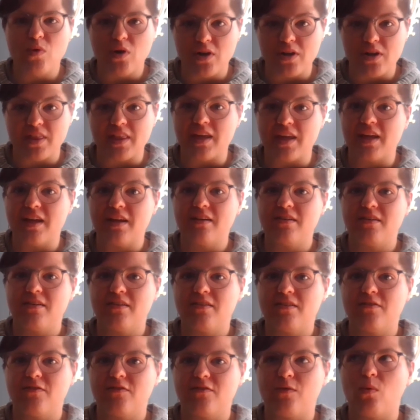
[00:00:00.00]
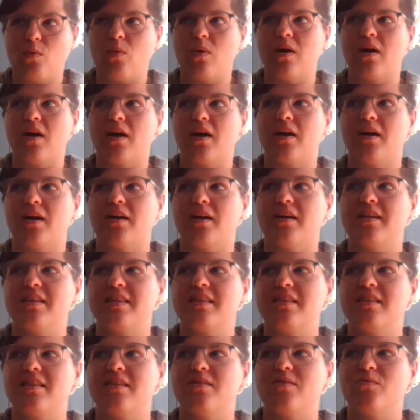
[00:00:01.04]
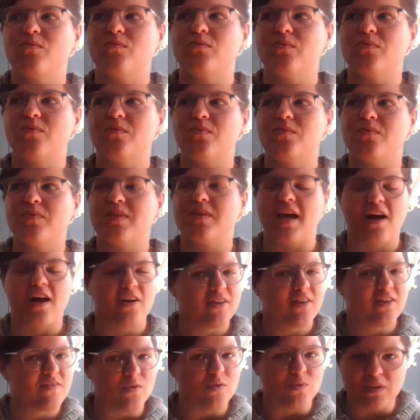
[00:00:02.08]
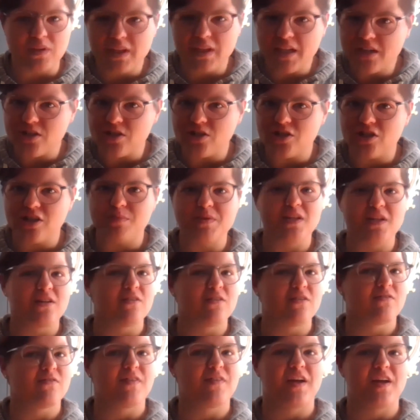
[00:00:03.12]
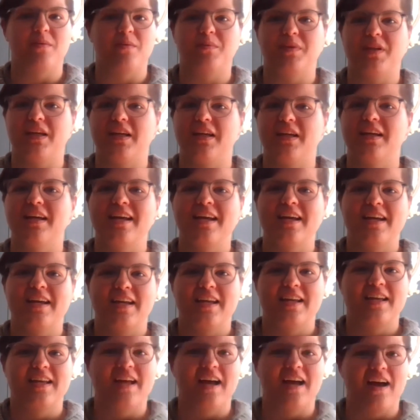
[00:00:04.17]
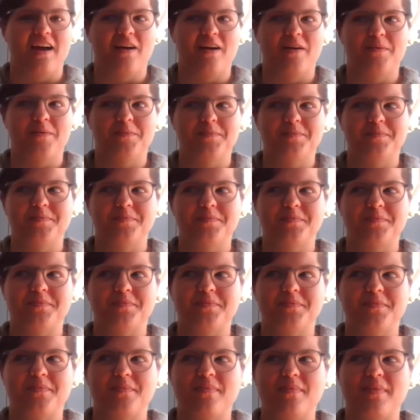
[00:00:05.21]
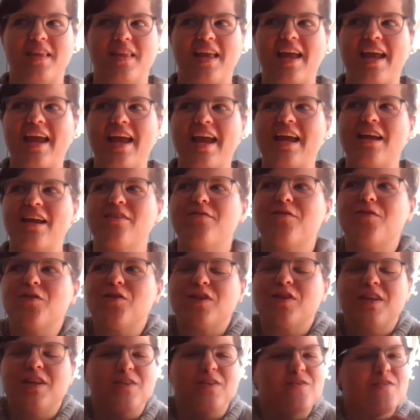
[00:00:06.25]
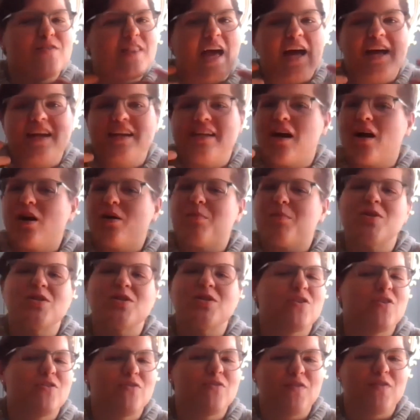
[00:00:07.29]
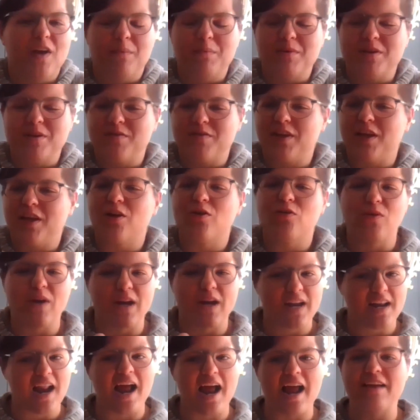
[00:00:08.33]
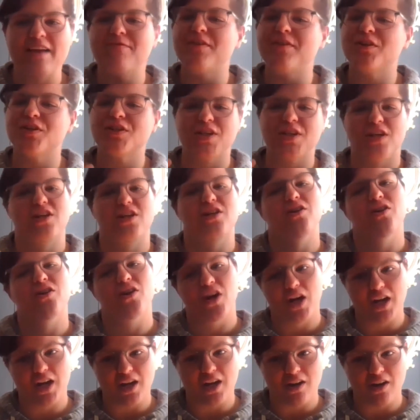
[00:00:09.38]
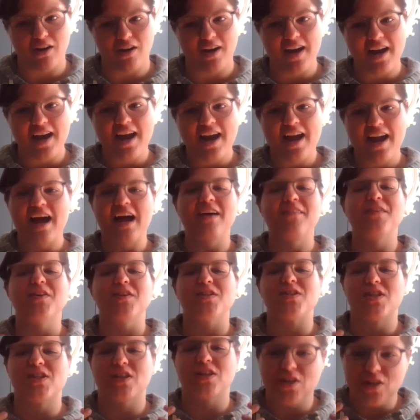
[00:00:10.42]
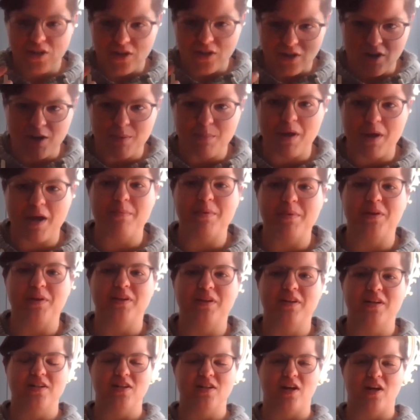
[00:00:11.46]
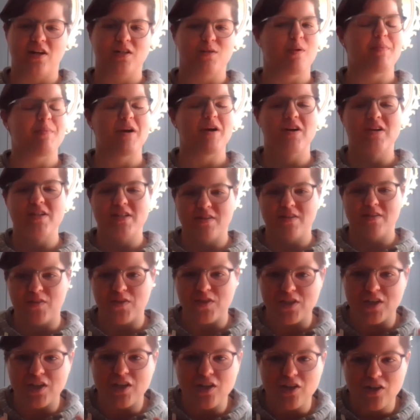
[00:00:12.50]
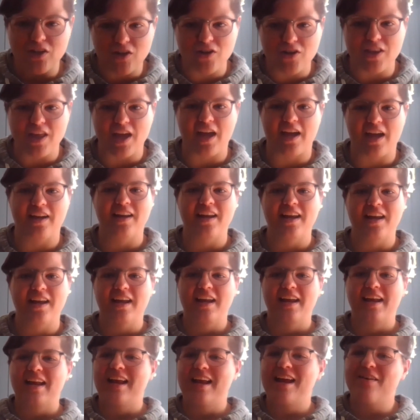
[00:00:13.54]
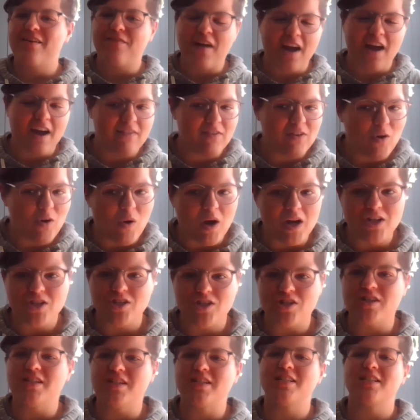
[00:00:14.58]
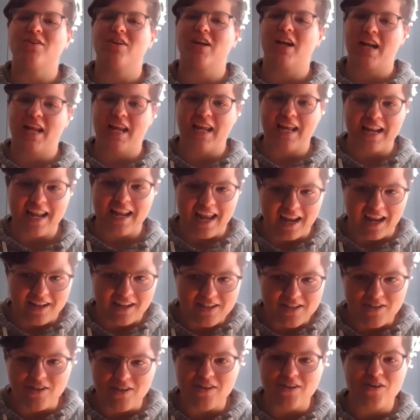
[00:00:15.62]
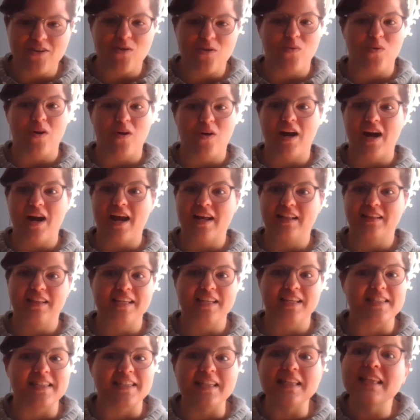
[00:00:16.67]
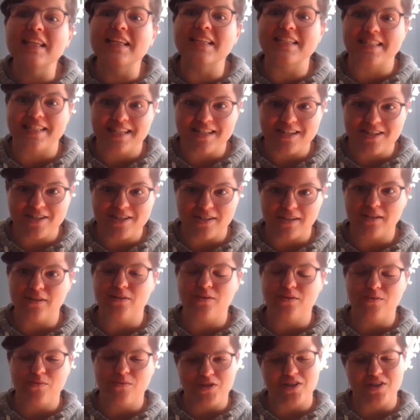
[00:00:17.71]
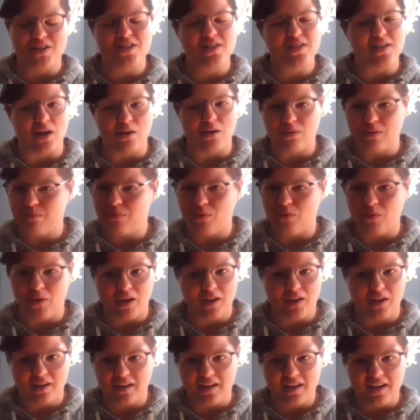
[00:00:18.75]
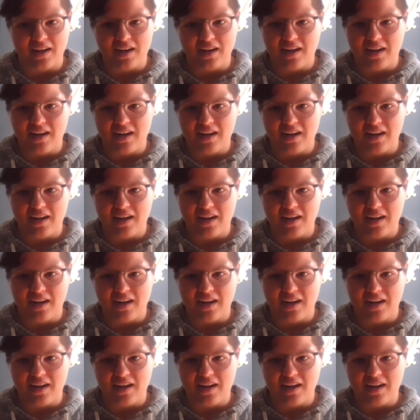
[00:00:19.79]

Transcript: worth it for the health of the relationships in your family, and for that young person in your family to feel like, great, I feel secure here. I feel secure in my ability to talk to my parents. I feel secure that if I have questions, they're going to get answered, or at least listened to, which is so important.